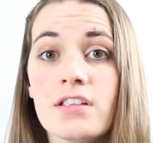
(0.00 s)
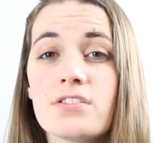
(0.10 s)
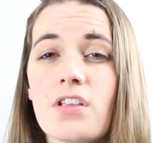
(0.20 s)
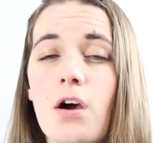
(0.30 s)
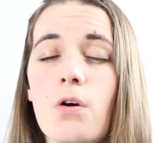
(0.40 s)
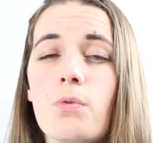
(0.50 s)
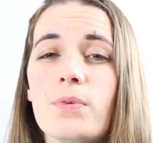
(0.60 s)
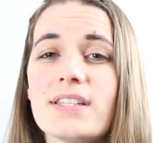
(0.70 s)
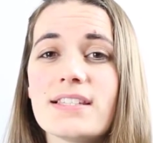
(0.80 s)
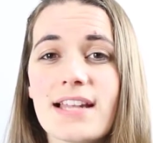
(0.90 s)
So
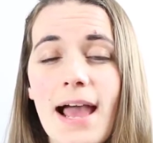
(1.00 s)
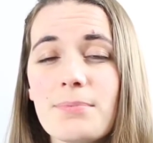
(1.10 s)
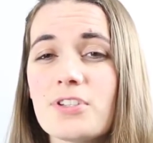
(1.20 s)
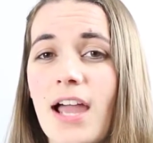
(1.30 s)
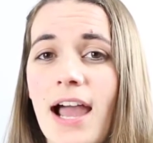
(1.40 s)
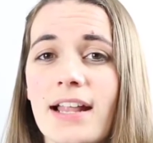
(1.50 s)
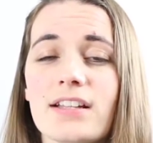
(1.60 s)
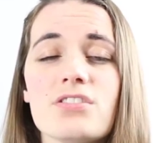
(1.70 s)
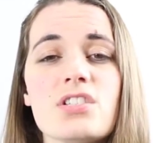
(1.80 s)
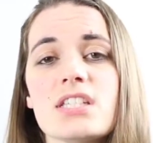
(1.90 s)
with Snapchat,
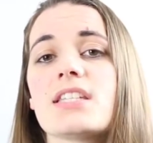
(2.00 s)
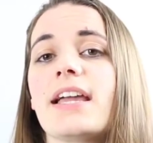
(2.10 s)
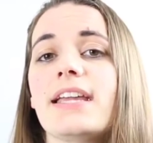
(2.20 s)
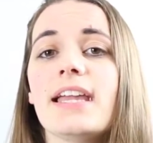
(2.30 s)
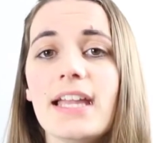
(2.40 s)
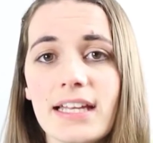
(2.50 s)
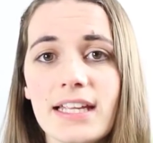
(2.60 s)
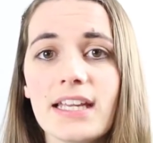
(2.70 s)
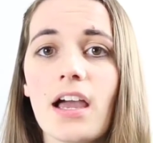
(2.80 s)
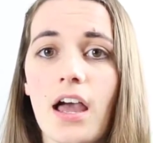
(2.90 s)
it's just like
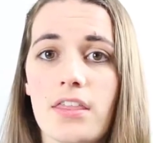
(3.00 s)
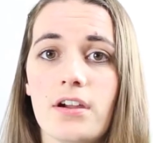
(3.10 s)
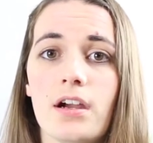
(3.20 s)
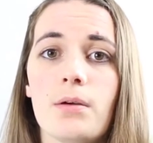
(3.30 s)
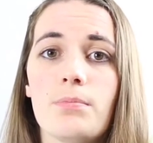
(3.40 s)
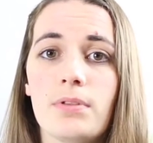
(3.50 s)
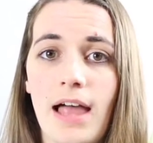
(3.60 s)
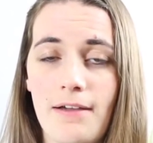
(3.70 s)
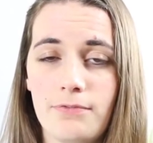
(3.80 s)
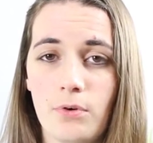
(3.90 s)
any other
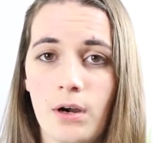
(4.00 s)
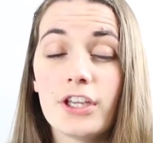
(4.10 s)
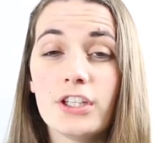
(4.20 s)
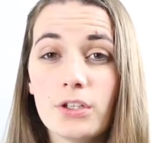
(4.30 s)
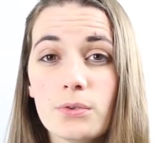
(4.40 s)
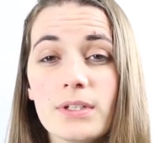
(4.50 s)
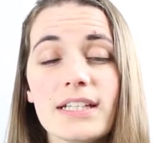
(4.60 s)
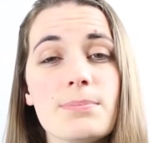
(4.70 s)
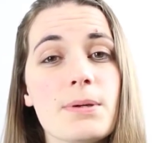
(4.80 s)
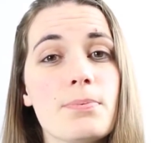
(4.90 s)
platform. You need
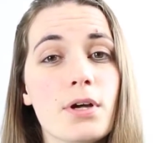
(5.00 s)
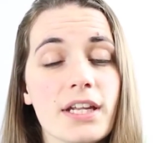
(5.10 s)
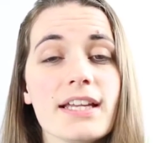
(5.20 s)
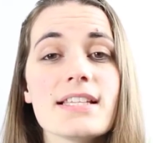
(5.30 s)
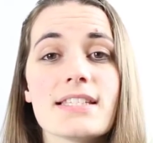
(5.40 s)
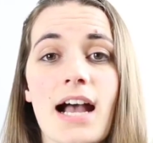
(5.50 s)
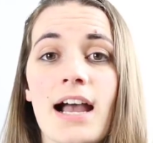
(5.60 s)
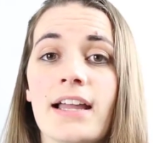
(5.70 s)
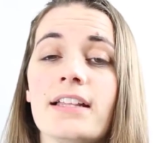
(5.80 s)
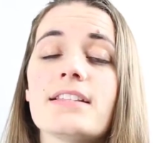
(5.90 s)
to be putting
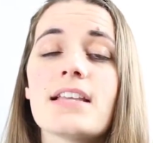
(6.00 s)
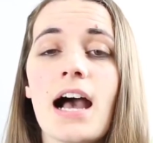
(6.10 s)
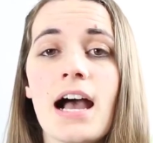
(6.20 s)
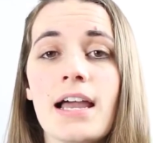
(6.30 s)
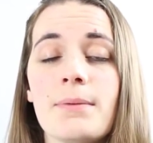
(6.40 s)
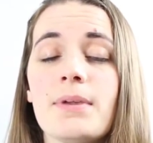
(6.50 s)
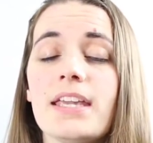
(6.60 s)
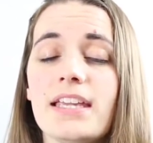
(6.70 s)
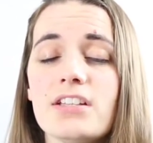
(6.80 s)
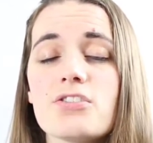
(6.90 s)
aside time
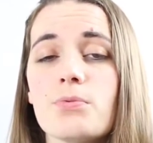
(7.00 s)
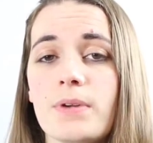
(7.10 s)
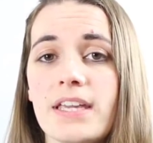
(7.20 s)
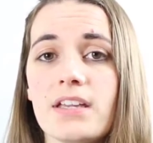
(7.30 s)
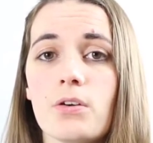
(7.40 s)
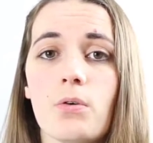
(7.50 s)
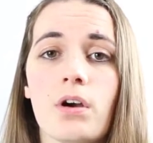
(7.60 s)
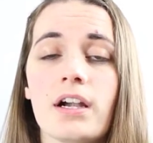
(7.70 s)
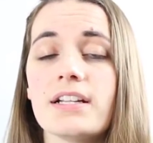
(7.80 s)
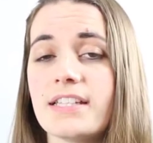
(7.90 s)
each week
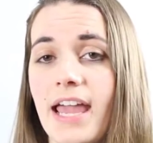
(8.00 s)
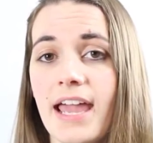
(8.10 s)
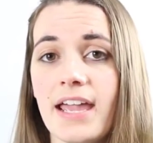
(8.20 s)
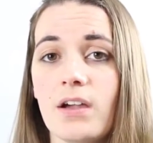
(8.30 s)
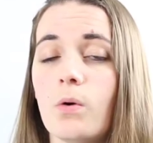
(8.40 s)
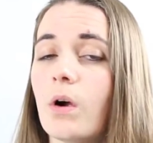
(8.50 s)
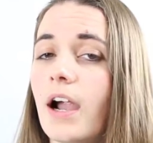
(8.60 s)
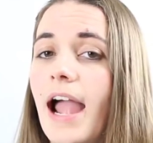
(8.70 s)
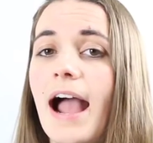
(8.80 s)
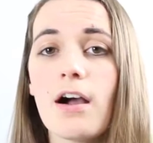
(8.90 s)
or day or
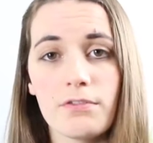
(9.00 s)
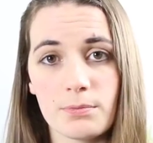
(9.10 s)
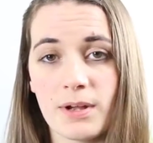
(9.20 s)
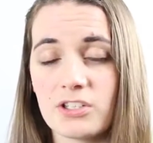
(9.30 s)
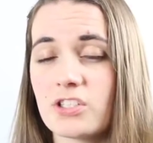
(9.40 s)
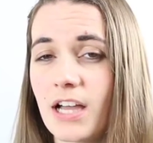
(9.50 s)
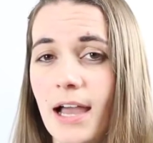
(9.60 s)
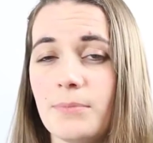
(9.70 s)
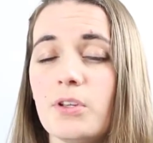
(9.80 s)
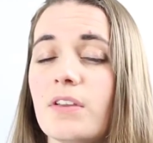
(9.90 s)
however much
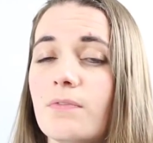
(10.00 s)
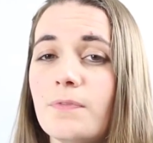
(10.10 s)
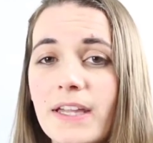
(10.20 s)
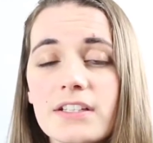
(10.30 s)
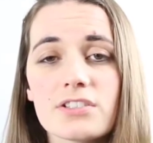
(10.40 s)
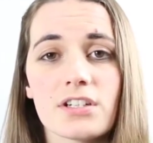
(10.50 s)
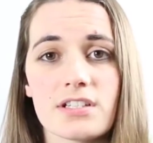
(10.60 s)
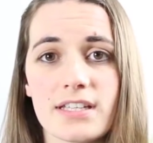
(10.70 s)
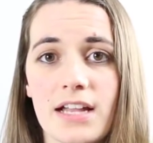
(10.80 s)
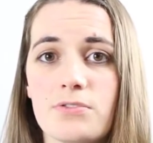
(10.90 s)
time you can fit into your
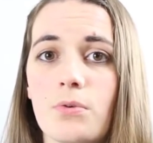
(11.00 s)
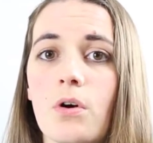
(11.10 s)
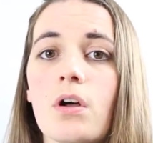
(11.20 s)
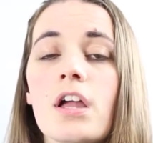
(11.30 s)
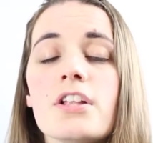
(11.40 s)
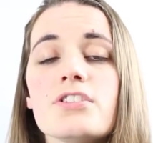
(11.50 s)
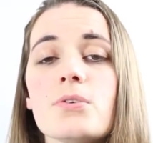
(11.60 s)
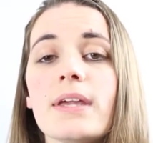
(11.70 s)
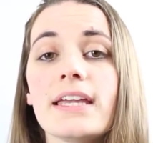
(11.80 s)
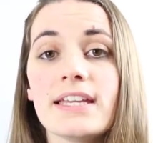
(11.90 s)
schedule
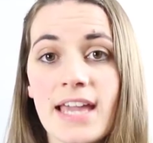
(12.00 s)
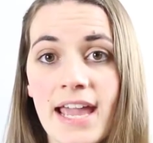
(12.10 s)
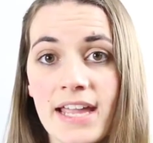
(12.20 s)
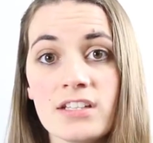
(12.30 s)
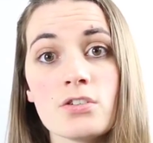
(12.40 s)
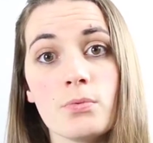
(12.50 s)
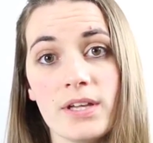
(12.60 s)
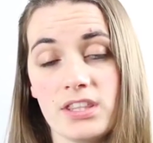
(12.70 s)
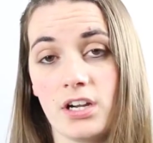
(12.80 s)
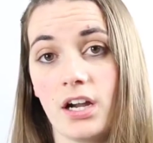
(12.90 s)
to engage
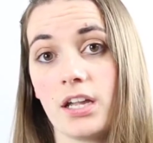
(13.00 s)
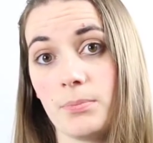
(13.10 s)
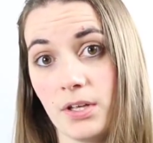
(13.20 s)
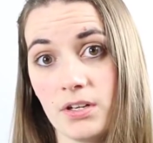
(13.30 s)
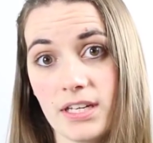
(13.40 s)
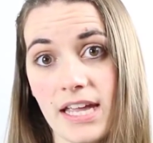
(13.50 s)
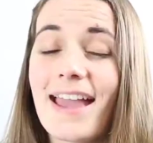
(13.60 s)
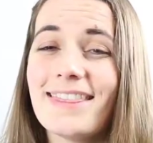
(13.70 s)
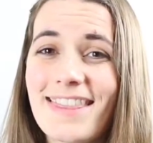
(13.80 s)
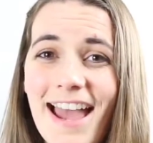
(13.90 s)
with your community.
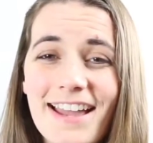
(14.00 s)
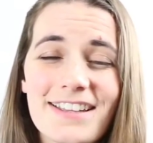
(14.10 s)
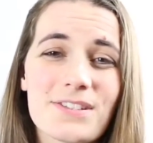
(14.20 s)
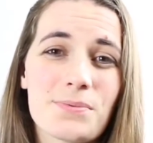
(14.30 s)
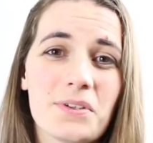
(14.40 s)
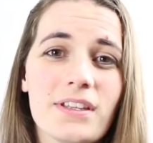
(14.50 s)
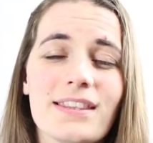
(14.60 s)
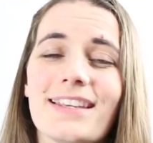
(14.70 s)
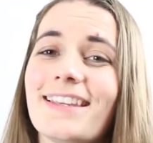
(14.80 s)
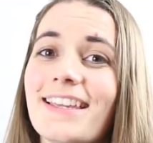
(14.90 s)
And that is really
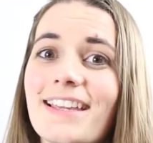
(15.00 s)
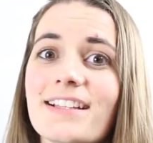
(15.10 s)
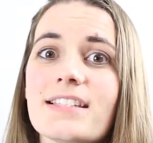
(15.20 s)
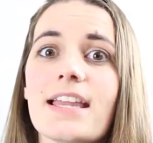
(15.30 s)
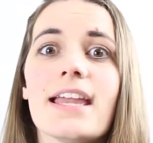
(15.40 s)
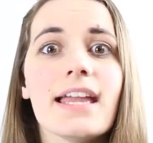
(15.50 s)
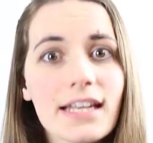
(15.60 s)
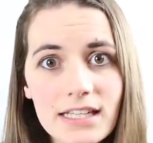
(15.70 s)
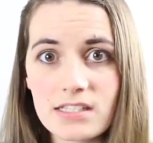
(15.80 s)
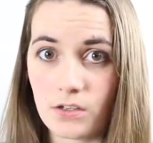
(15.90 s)
the key to
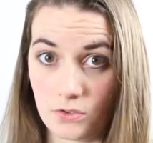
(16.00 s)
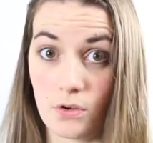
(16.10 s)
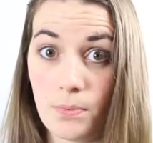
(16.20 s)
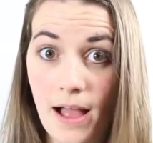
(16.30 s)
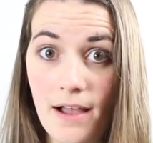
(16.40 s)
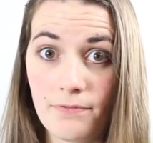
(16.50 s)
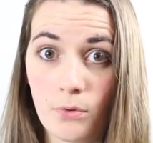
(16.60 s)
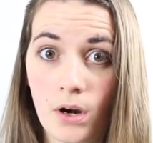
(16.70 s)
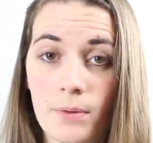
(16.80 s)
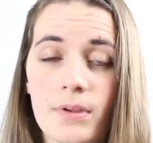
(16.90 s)
any social
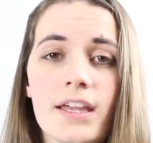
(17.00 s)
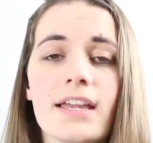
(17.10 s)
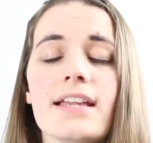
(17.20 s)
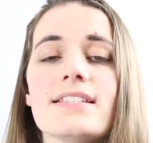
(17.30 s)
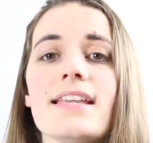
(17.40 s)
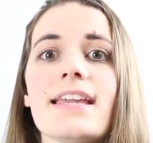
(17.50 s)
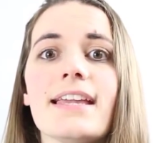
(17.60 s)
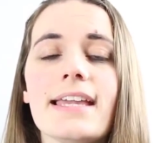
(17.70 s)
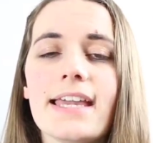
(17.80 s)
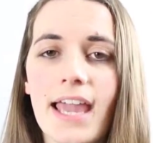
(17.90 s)
platform, is
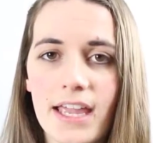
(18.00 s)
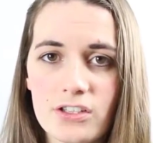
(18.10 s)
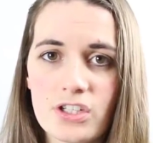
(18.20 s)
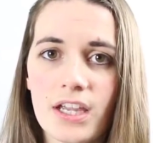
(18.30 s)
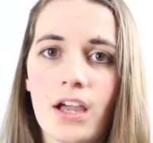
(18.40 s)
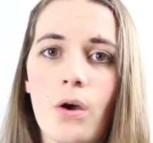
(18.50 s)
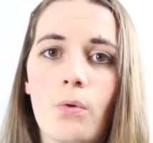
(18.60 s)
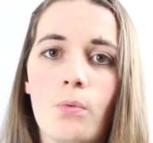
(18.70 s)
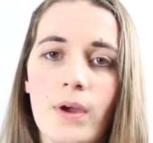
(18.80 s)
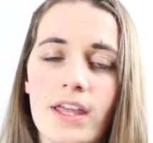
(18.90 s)
engaging
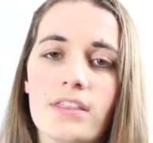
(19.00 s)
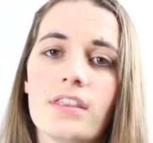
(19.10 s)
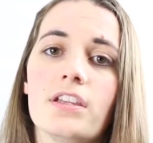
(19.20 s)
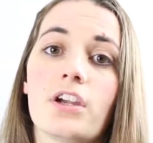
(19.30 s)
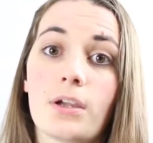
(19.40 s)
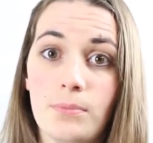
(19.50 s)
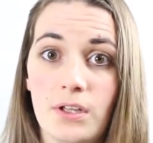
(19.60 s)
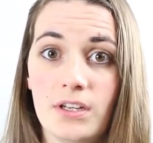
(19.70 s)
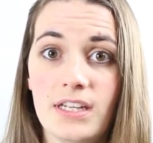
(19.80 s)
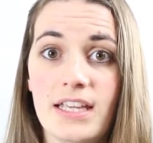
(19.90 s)
with your
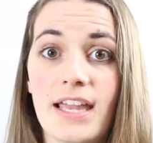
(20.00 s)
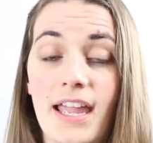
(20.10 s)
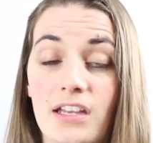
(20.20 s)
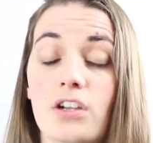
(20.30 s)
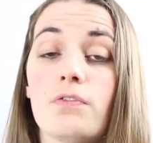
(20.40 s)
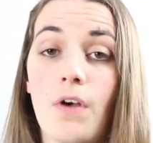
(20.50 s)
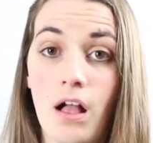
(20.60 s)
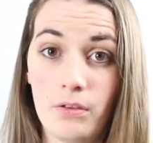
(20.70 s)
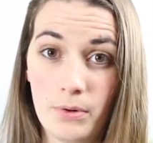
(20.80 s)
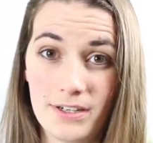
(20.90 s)
community and your
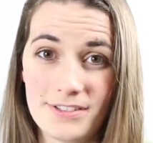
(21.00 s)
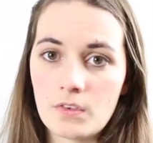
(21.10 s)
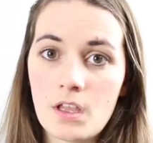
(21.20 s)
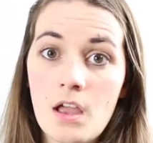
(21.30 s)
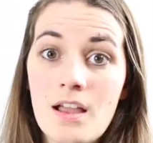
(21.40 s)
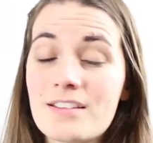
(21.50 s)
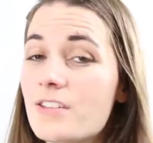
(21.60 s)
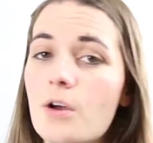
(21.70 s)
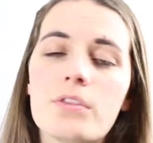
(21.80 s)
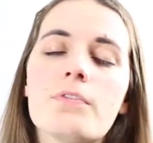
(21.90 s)
followers.
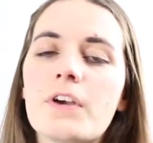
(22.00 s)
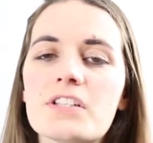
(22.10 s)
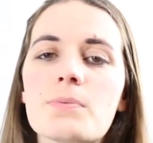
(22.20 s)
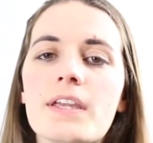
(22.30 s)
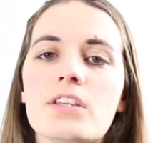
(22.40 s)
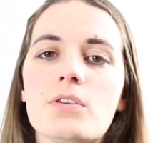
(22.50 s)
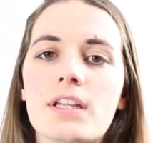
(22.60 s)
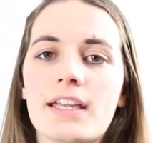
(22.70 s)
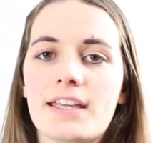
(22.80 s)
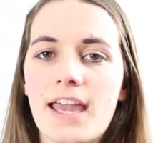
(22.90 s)
So the first way you
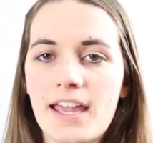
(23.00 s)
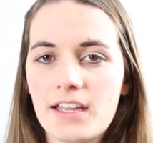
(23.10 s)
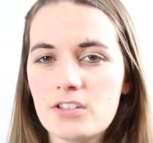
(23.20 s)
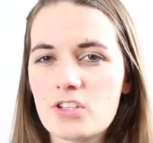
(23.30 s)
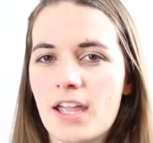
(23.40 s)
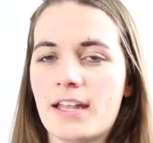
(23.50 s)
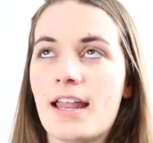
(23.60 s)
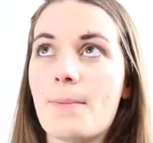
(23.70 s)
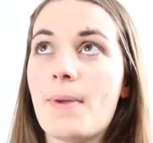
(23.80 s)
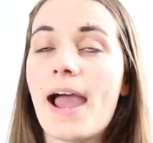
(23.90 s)
can engage and
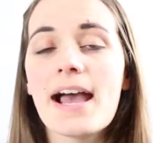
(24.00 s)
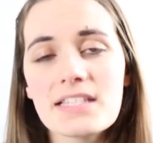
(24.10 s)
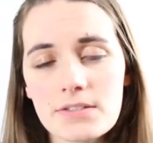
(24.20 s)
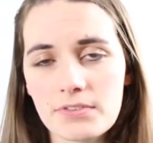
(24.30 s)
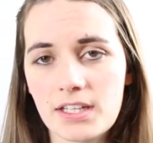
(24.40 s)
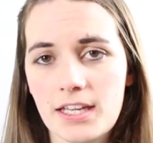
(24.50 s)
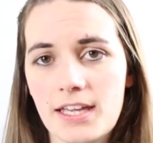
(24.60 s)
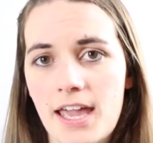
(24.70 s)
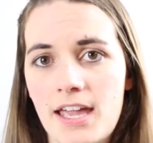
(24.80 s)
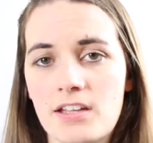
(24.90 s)
passively
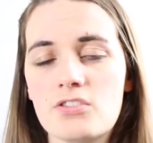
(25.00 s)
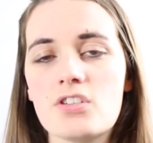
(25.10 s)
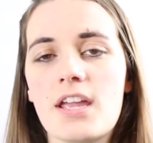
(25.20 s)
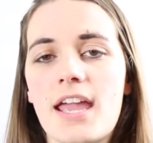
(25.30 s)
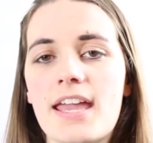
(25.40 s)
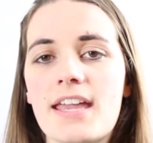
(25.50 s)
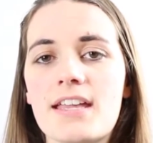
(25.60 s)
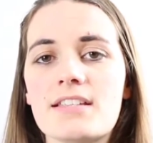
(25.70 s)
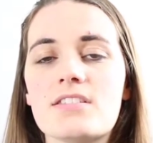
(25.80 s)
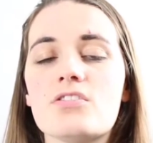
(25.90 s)
engage
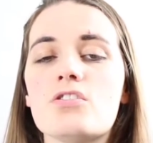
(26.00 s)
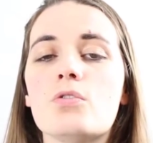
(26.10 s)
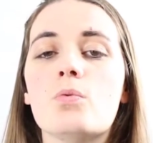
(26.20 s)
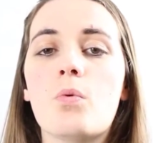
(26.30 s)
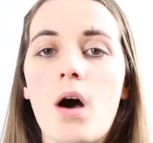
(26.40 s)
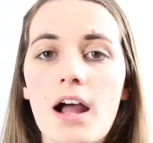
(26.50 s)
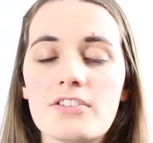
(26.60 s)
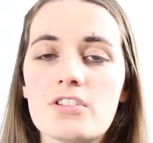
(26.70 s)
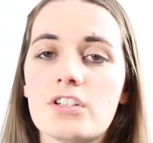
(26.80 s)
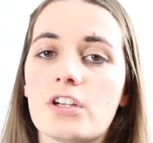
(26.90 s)
is to
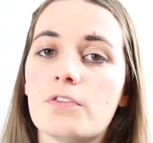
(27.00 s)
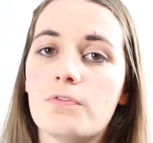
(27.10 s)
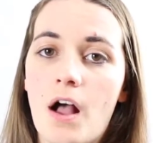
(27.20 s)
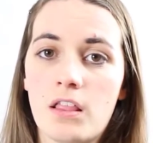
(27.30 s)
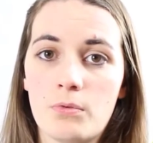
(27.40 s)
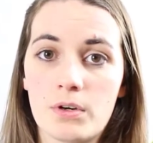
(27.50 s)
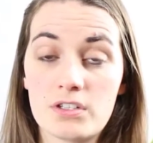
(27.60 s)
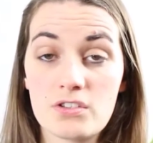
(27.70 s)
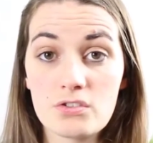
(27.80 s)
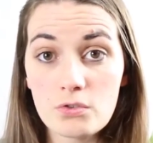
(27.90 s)
watch your
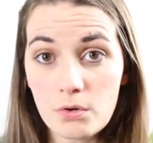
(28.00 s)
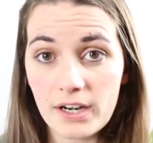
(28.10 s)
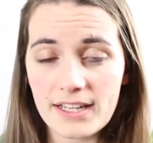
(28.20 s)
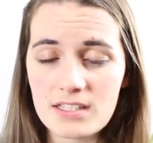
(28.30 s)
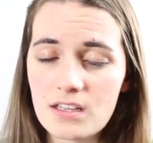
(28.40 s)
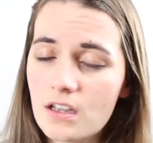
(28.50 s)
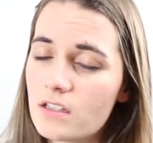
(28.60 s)
followers' stories.